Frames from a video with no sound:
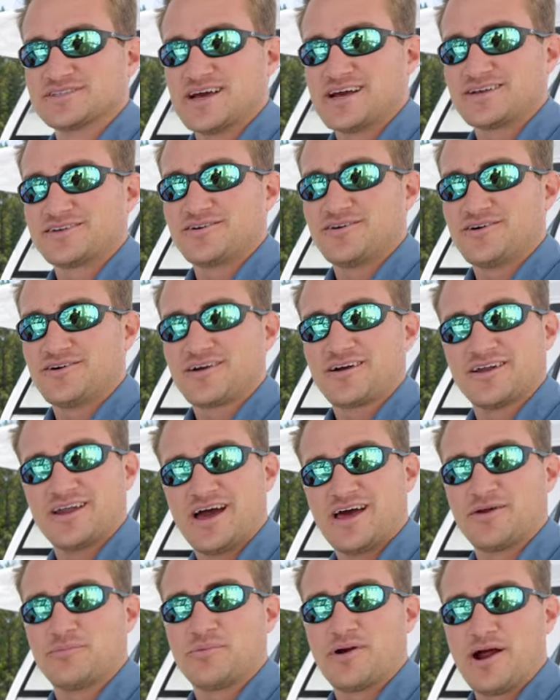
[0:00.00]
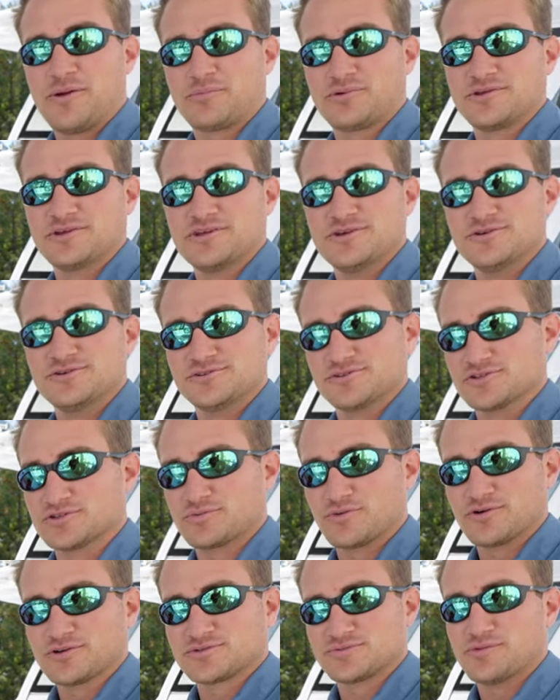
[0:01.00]
tech talk on how to properly use your
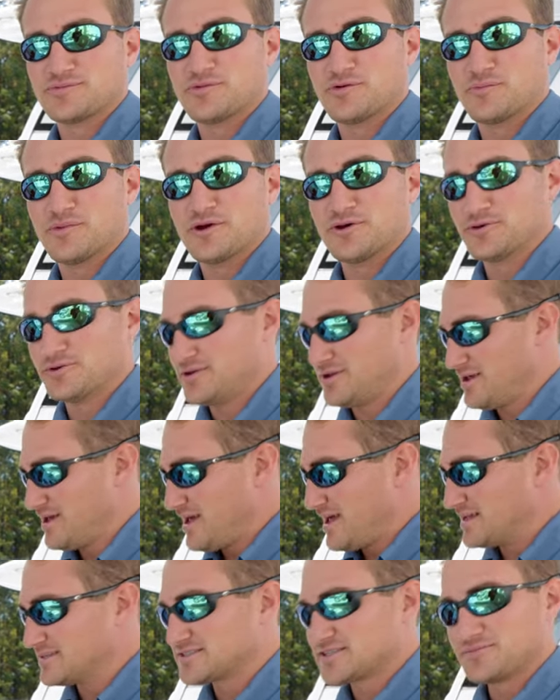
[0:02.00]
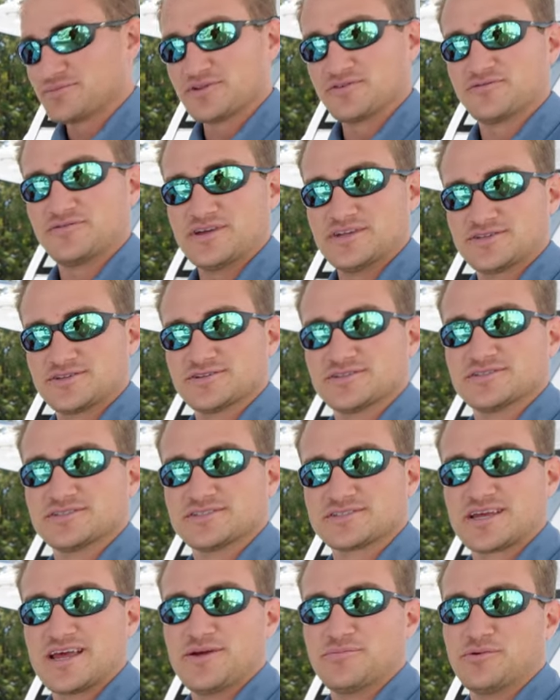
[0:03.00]
Sportsman remote and some of the features
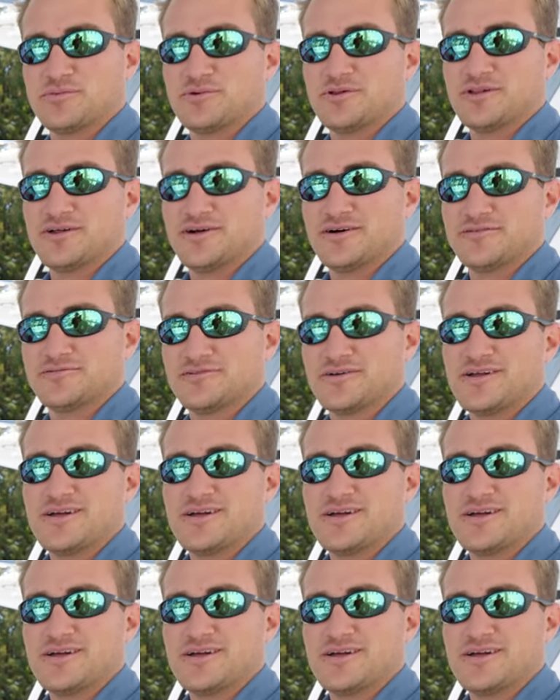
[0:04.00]
it's capable of.